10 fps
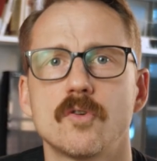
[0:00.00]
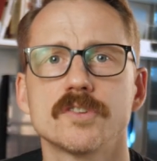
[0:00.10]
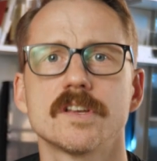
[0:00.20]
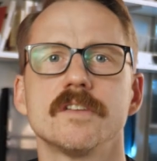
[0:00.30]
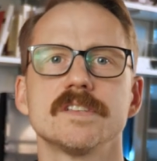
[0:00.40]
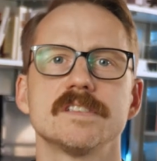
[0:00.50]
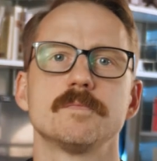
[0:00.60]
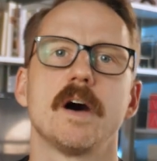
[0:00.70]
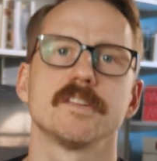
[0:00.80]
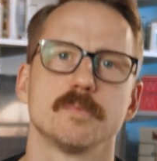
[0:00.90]
Of course all of this is
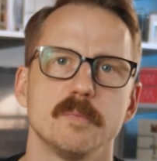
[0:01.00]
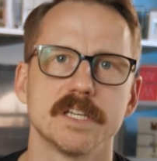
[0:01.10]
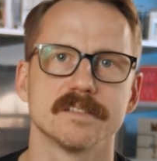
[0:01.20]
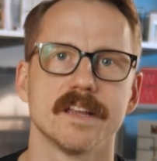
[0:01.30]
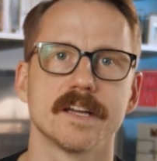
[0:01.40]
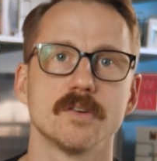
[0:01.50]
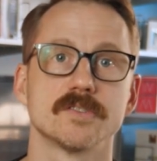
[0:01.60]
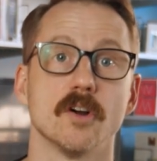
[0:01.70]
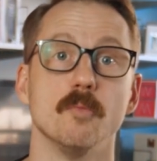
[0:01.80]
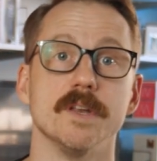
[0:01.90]
possible because Legos
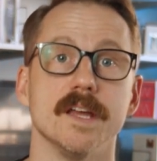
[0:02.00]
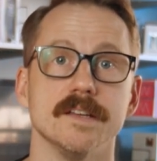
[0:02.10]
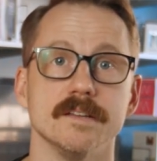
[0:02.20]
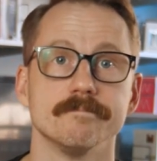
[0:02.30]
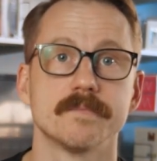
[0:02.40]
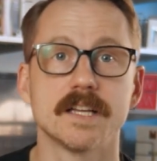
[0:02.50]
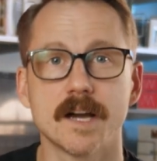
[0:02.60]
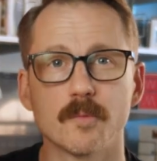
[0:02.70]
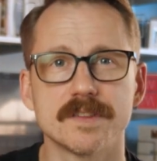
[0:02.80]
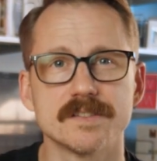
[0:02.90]
are open-ended. They
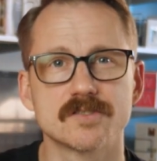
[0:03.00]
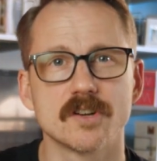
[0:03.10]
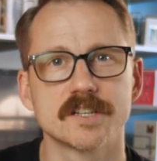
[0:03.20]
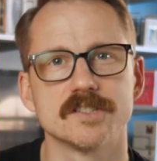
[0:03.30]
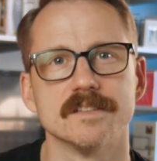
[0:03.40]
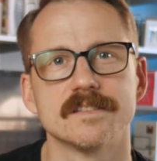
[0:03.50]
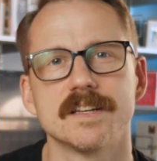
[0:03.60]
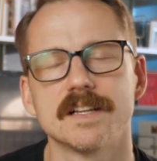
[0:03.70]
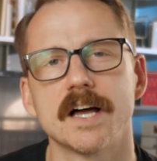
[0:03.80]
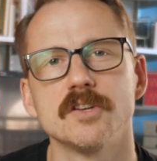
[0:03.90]
come with instructions
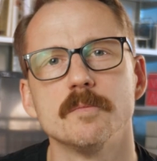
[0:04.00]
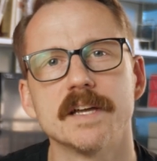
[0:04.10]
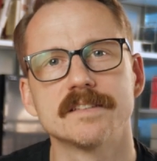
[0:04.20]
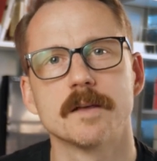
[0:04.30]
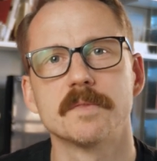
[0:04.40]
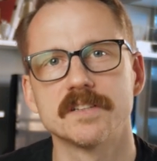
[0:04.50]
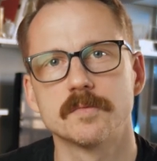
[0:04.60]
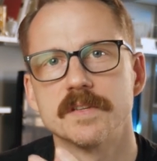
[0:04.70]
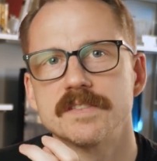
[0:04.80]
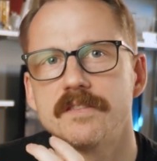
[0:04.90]
that allow you to make something
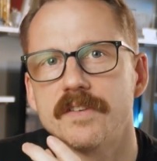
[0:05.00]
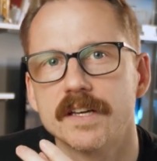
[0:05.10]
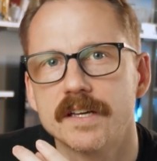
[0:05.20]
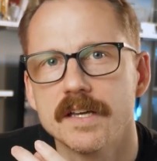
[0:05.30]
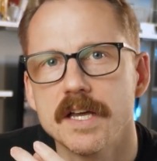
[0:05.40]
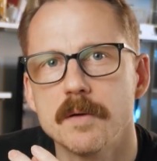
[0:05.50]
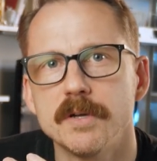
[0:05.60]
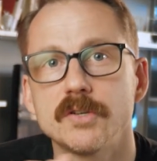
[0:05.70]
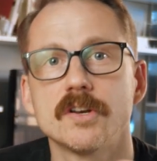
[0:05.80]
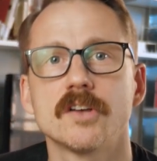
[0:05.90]
specific,
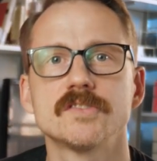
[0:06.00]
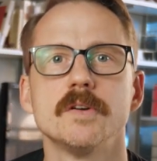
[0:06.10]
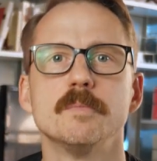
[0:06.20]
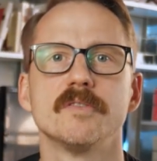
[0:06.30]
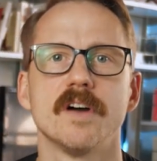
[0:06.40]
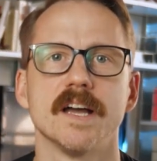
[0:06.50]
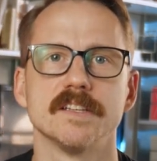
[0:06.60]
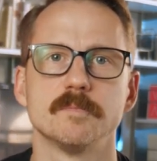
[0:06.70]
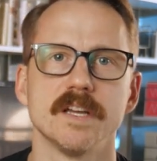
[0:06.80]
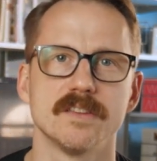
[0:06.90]
but you can also
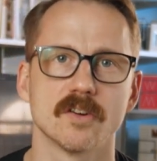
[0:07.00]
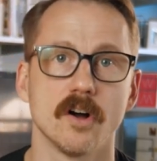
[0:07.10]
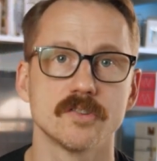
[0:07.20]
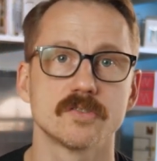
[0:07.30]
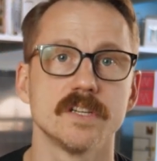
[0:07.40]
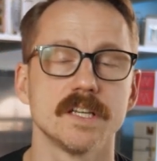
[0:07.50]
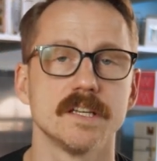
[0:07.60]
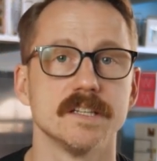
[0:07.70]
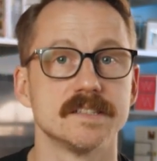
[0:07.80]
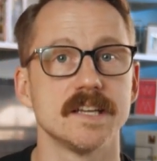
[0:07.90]
improvise by either altering
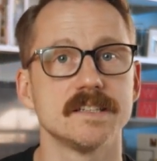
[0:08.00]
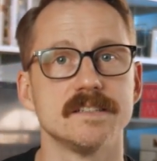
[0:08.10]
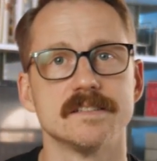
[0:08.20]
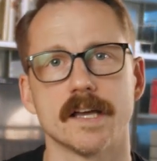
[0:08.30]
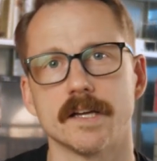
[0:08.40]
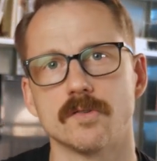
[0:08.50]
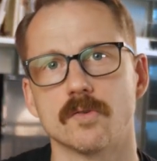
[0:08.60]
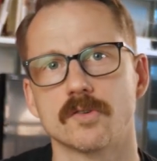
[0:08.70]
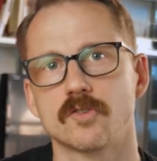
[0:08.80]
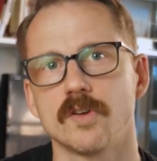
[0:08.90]
an intended design
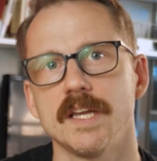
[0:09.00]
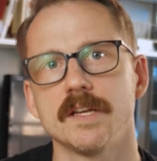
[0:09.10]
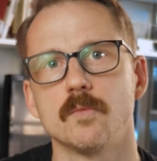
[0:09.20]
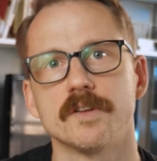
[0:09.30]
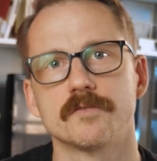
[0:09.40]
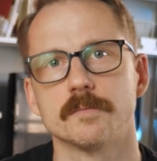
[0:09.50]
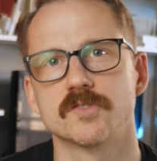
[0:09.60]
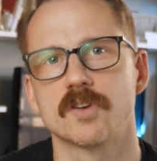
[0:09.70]
or creating one from